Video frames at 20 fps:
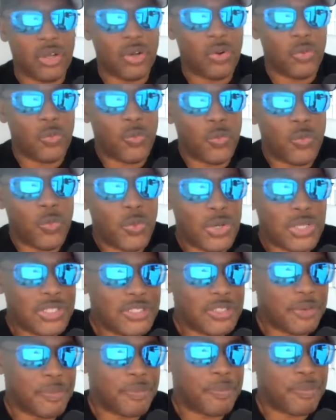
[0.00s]
One of
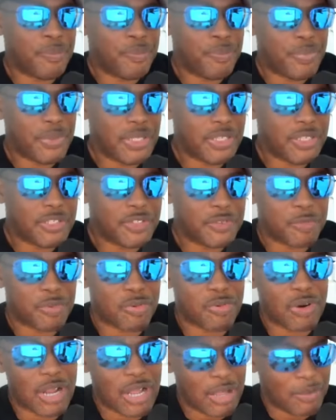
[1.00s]
the biggest
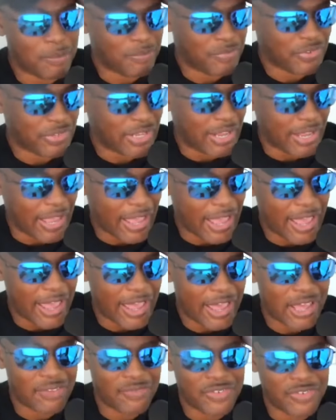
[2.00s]
problems I
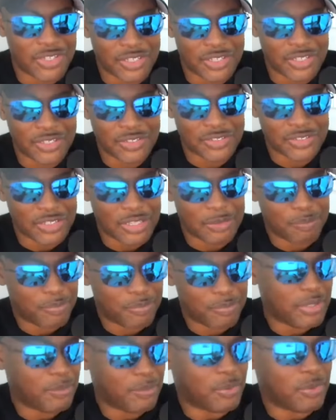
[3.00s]
have is that
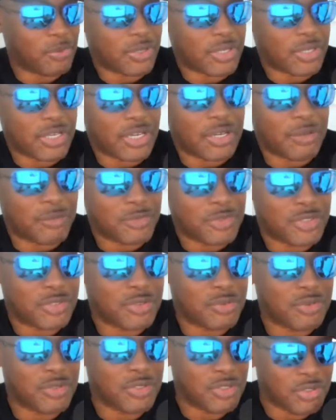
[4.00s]
people come to
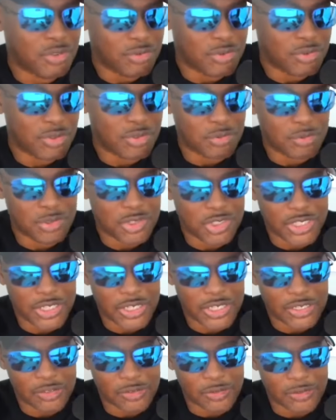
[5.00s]
the YouTube
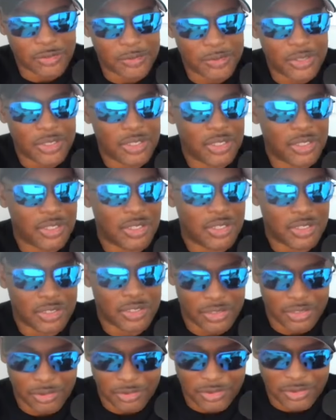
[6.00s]
channel,
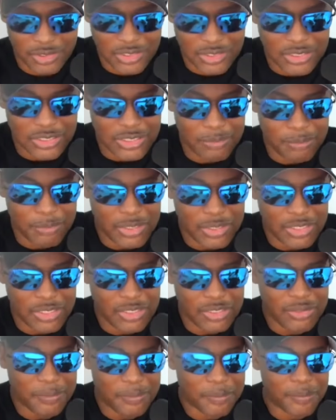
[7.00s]
they'll see
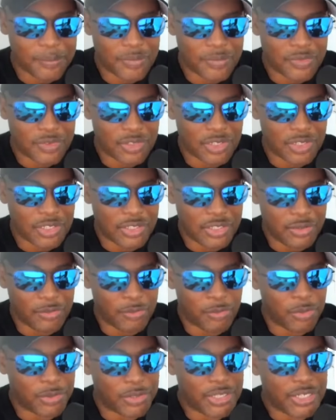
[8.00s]
me, and they
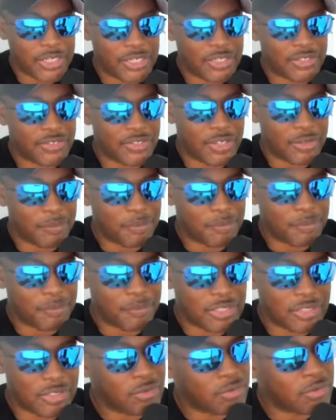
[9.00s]
want to get something, but
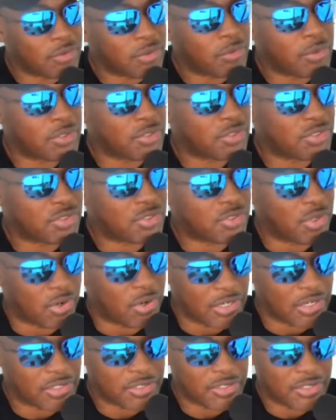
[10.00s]
they don't know where to
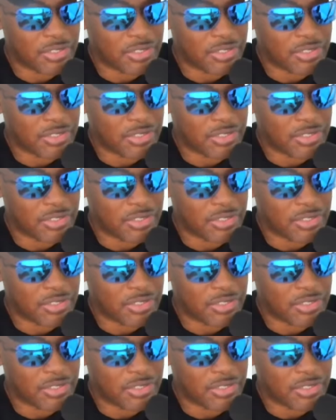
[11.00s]
start.